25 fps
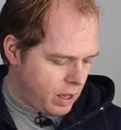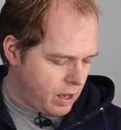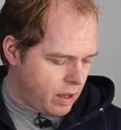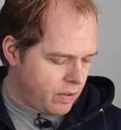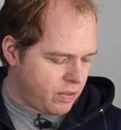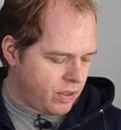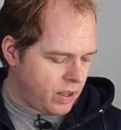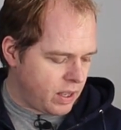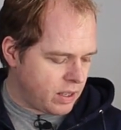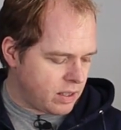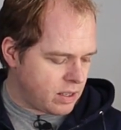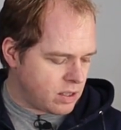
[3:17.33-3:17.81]

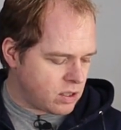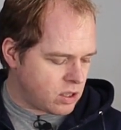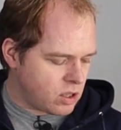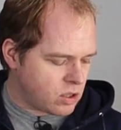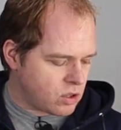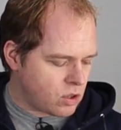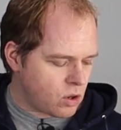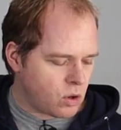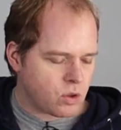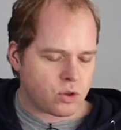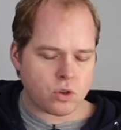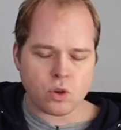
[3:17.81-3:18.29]
I think this
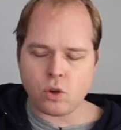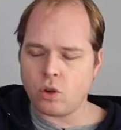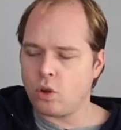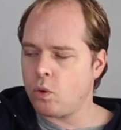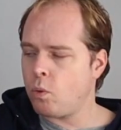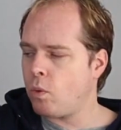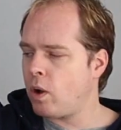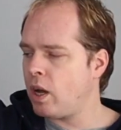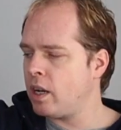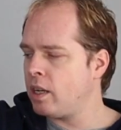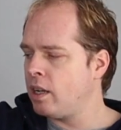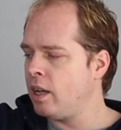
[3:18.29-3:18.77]
is also
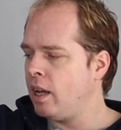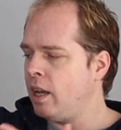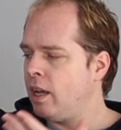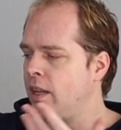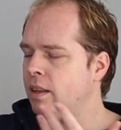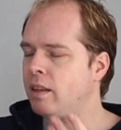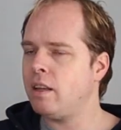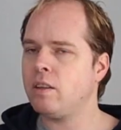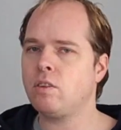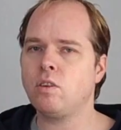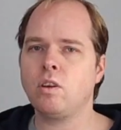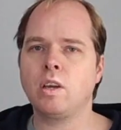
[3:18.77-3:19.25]
the one
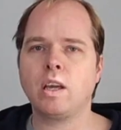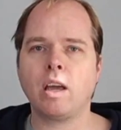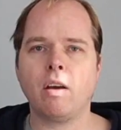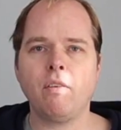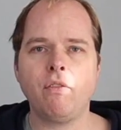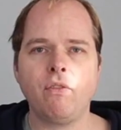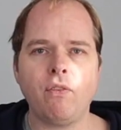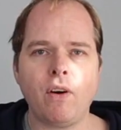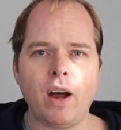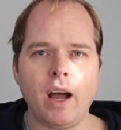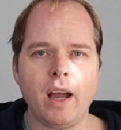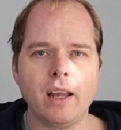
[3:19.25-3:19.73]
that you
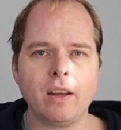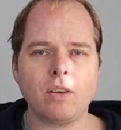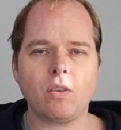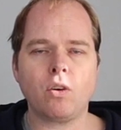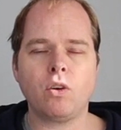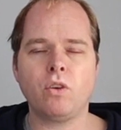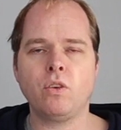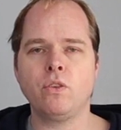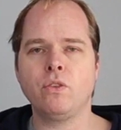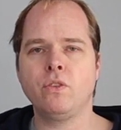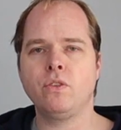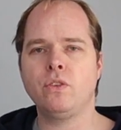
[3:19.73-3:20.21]
can find
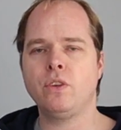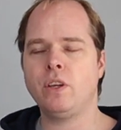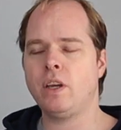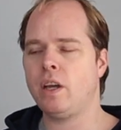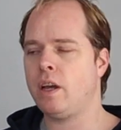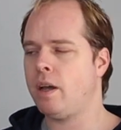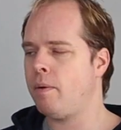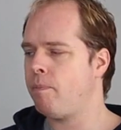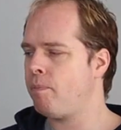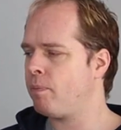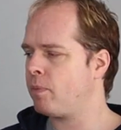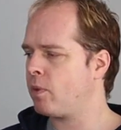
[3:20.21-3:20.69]
on
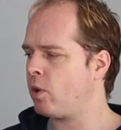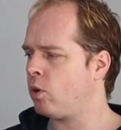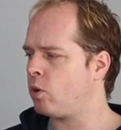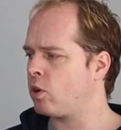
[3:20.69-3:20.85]
the,